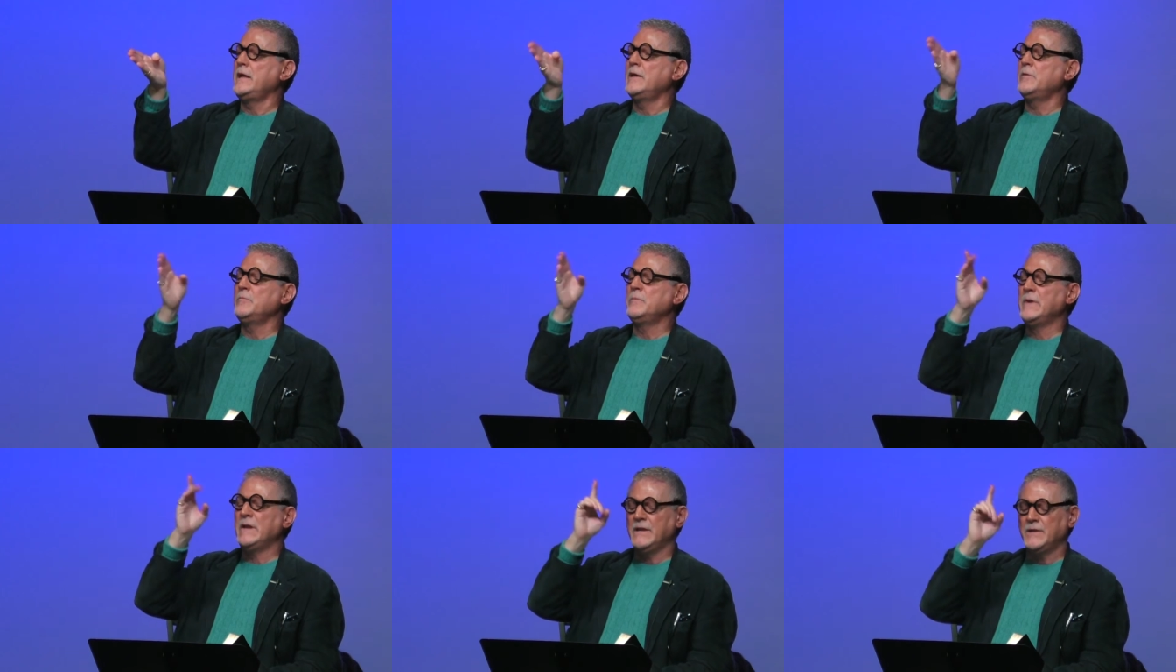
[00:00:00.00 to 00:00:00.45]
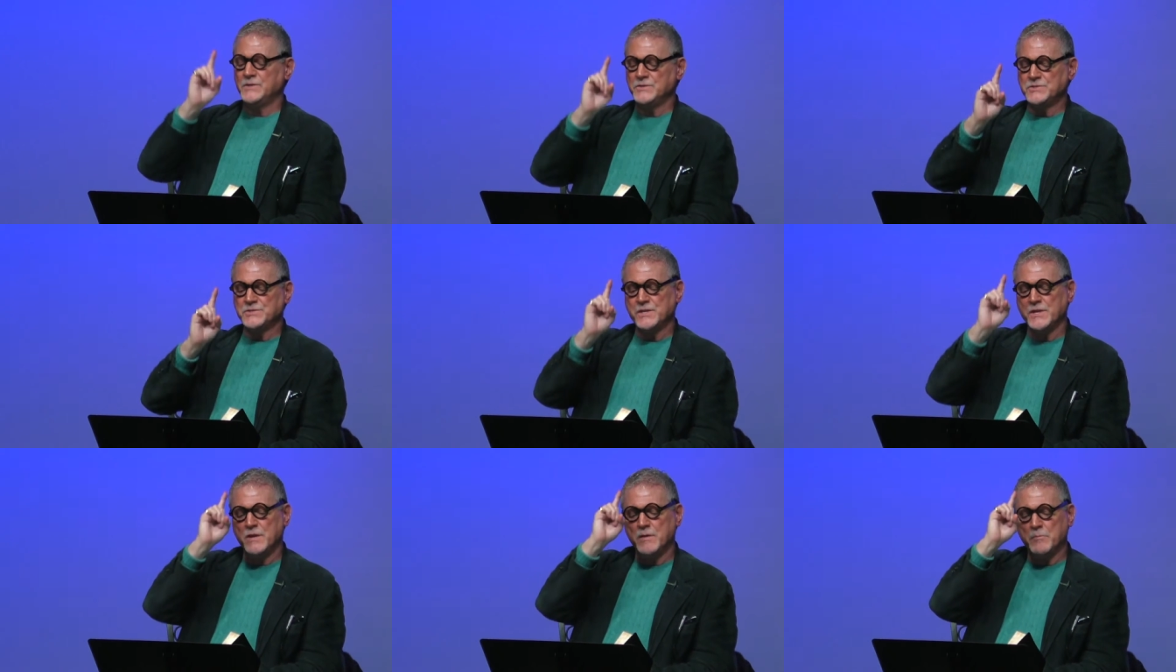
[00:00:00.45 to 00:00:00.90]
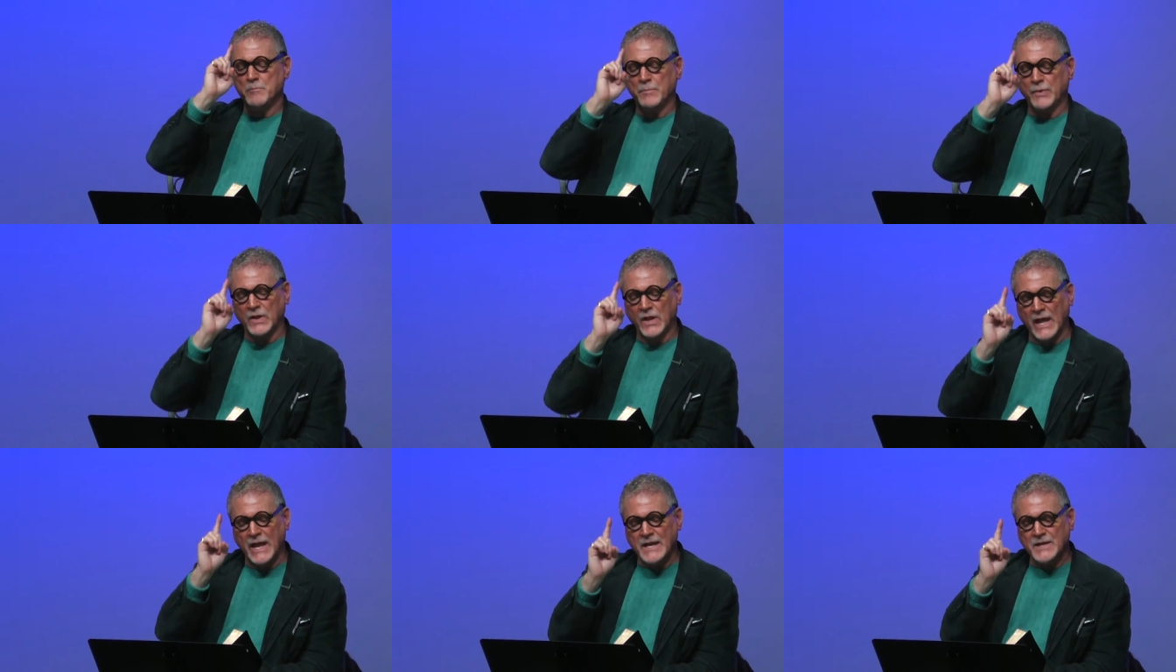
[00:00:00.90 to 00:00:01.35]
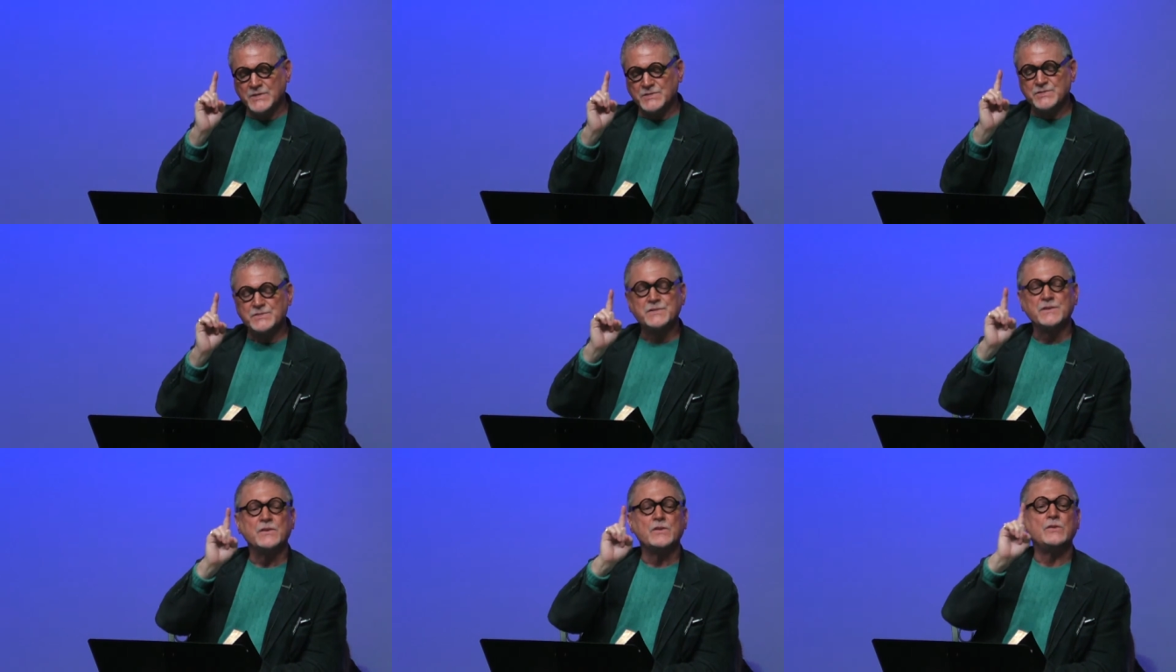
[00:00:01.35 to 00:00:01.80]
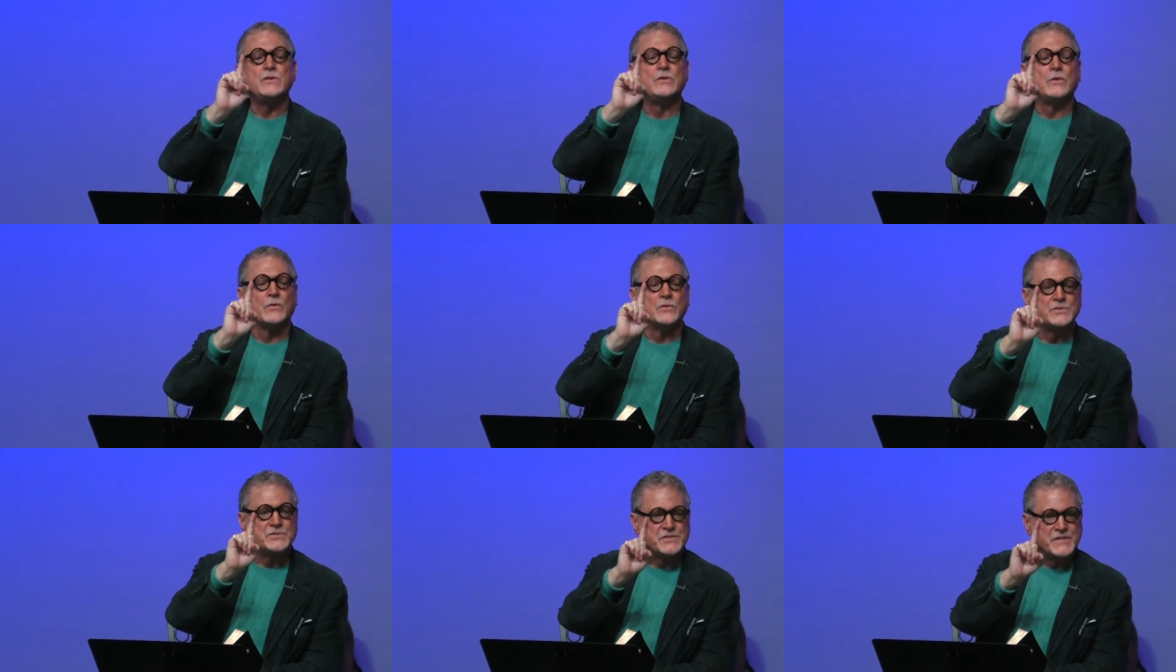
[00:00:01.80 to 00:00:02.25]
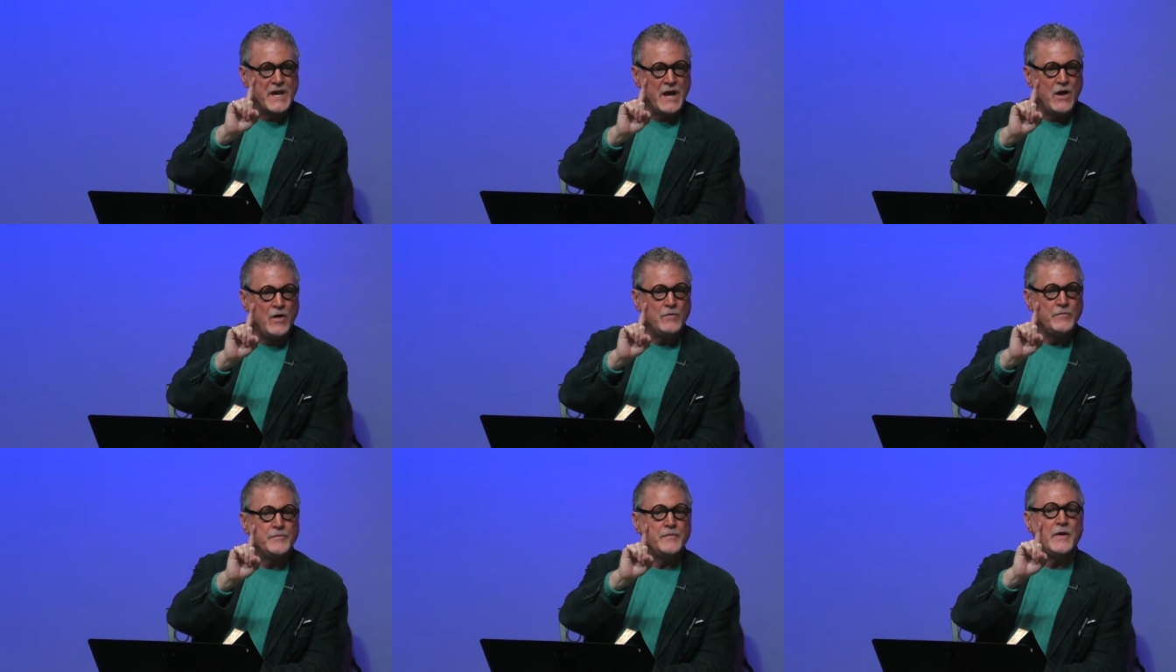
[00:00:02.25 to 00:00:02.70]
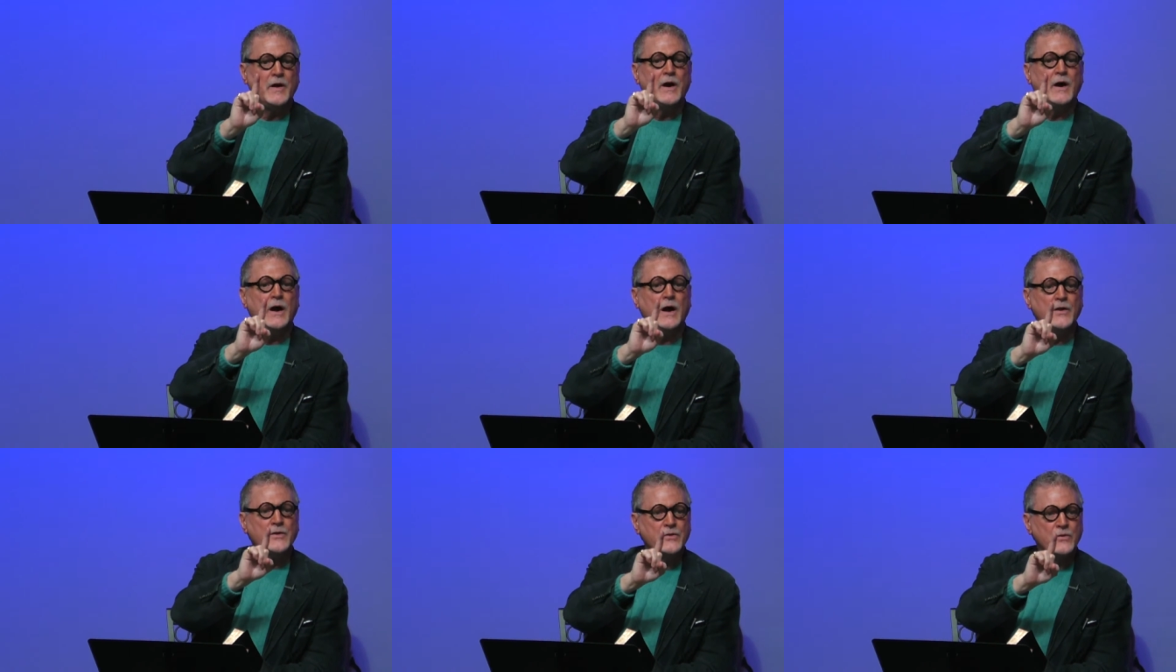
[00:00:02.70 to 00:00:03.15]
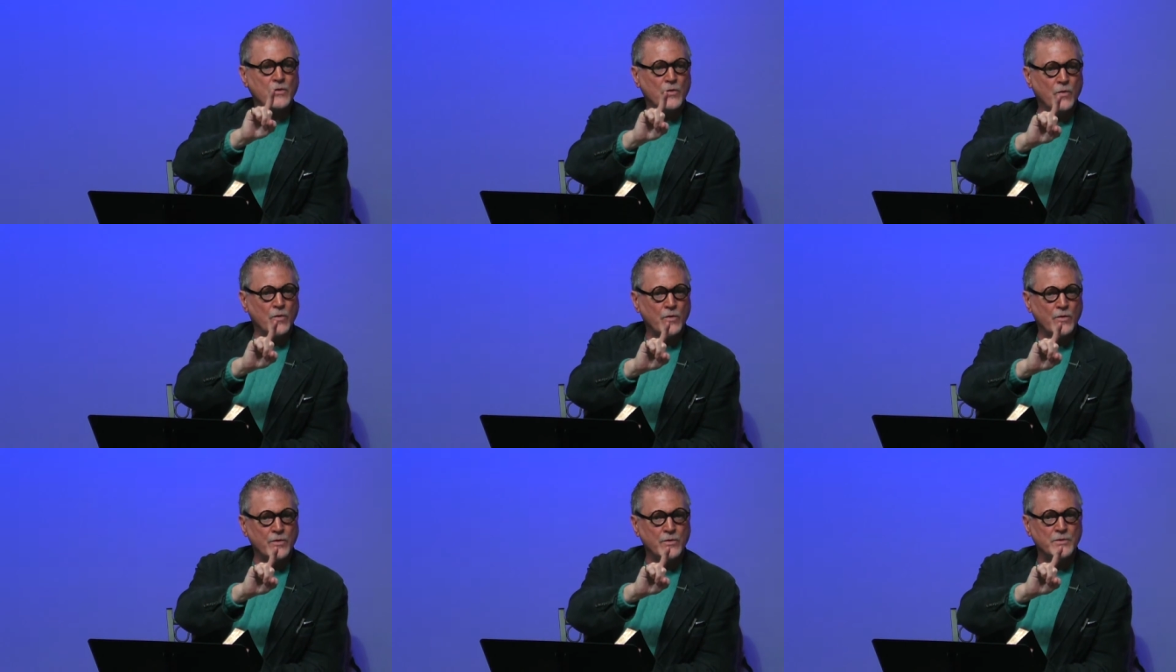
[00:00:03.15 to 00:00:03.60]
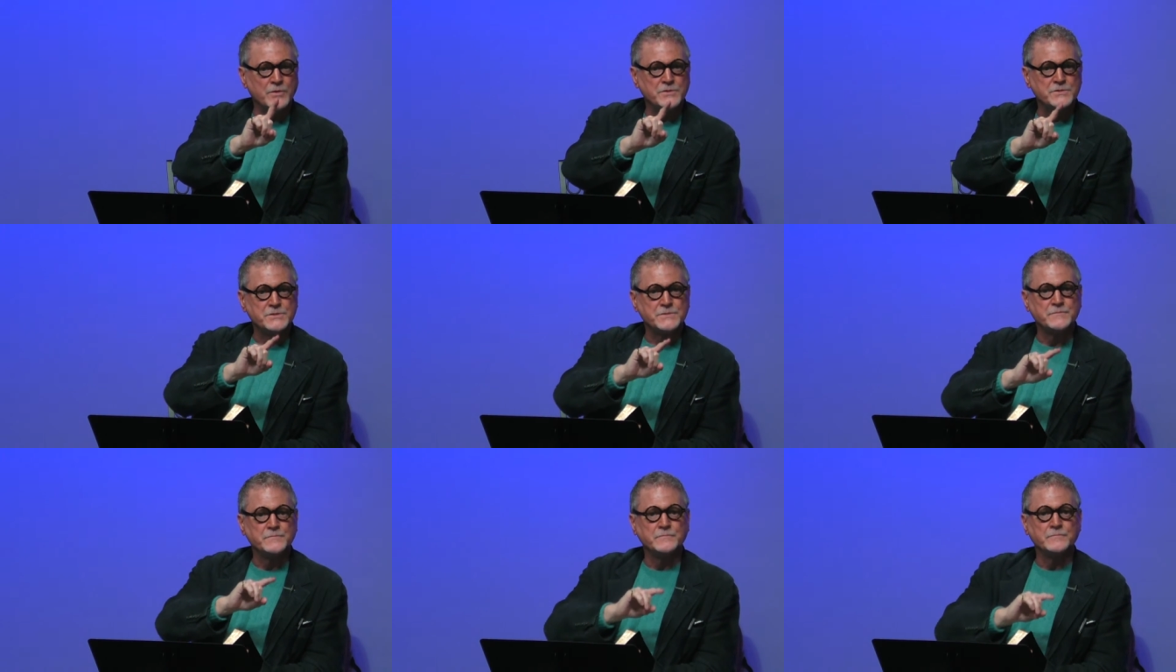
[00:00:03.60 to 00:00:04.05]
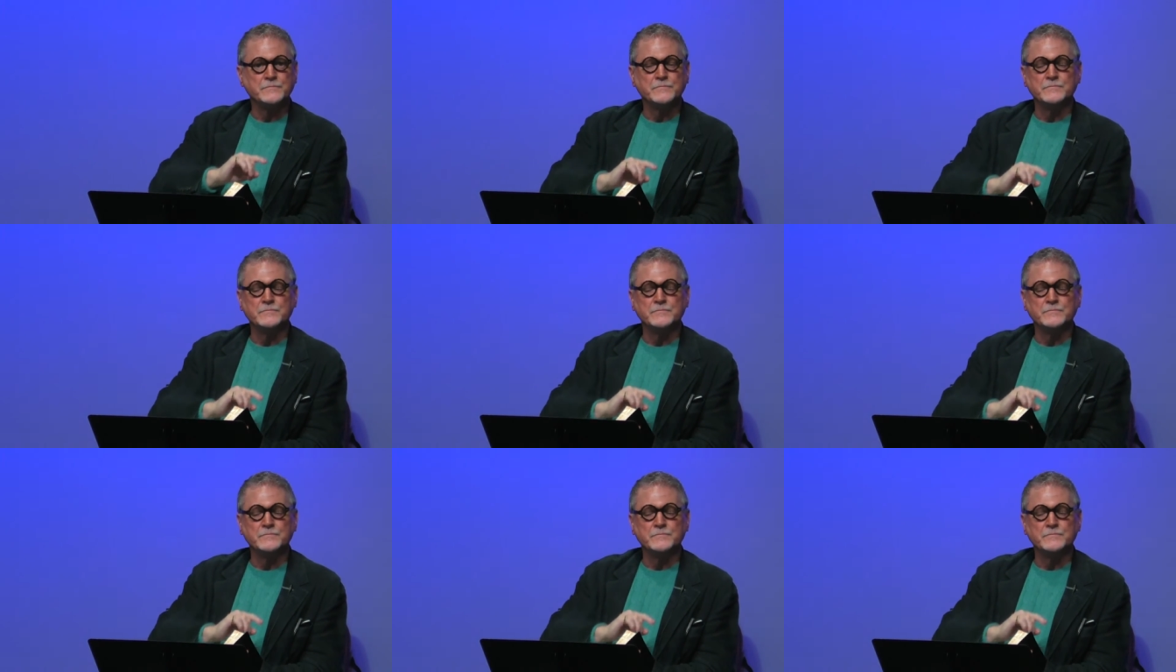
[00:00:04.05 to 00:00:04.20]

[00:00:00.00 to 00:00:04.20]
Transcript: it means place yourself under orders.